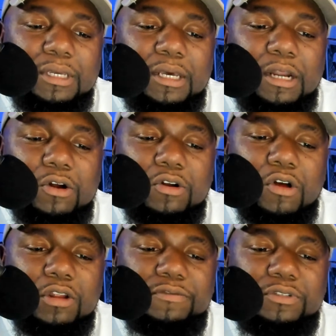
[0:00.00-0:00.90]
And I heard
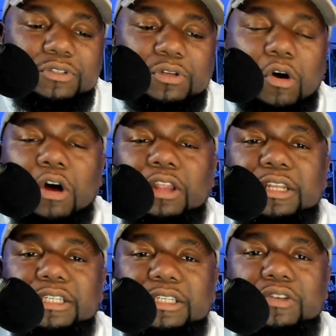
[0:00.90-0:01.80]
all of his, all of
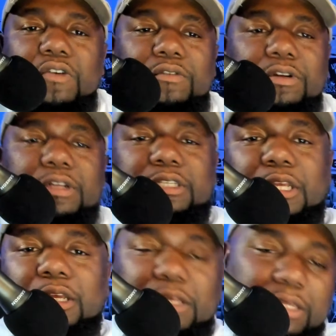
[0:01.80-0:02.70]
this is over because
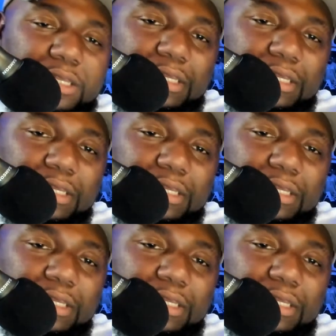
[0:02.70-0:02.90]
they,